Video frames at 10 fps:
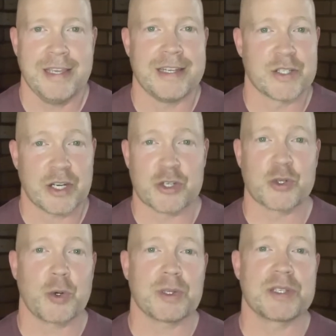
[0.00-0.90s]
and he's on a
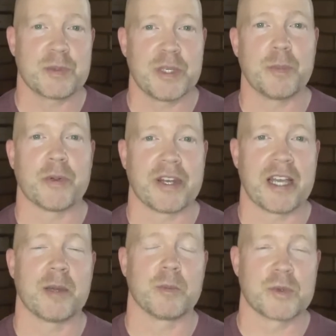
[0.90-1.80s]
short list of people that
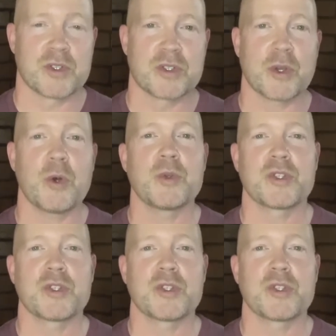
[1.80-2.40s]
I am so,